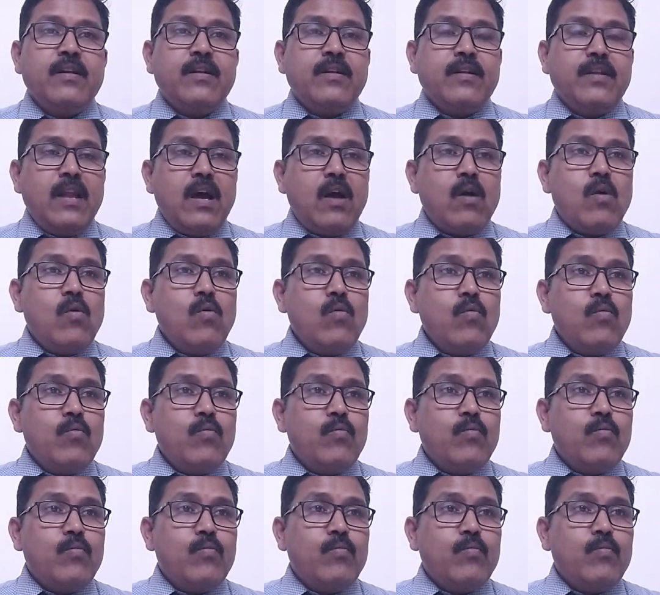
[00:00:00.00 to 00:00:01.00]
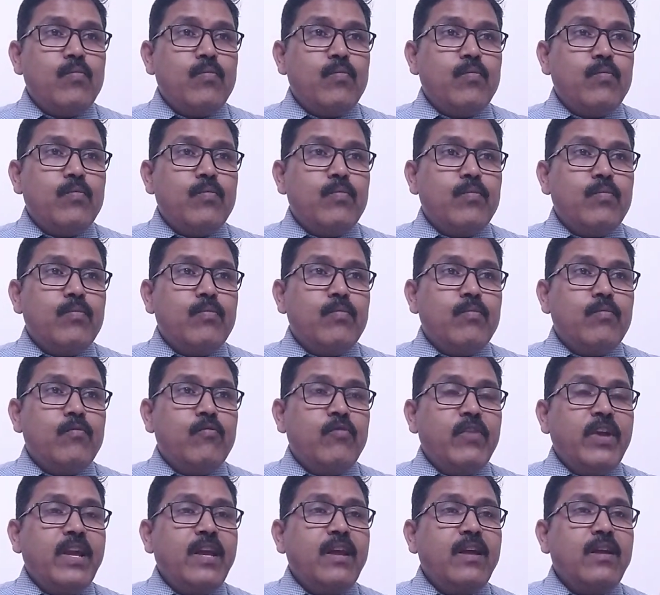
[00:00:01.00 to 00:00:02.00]
Now
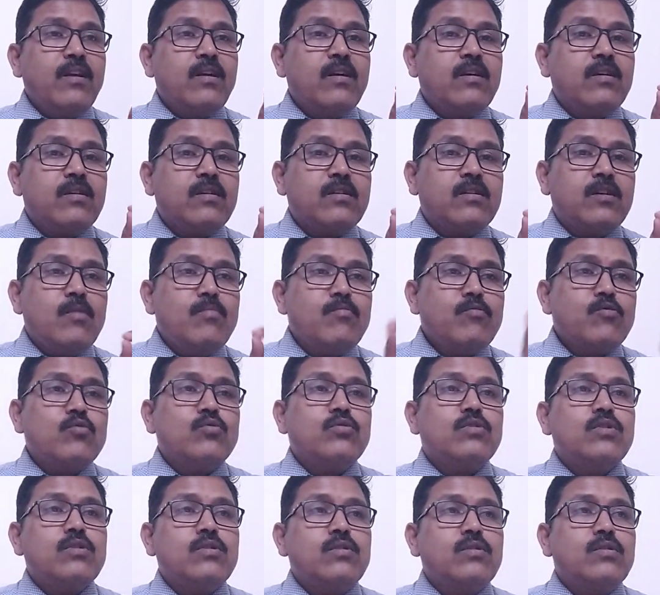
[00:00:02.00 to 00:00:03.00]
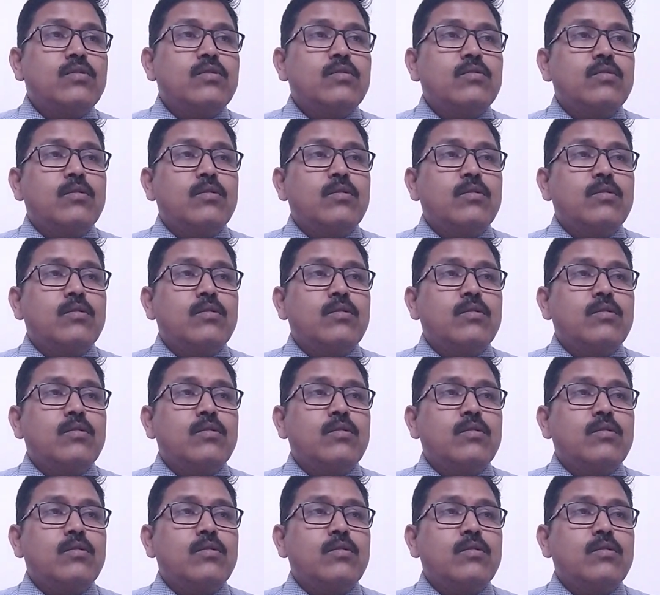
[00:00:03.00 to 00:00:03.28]
we come to the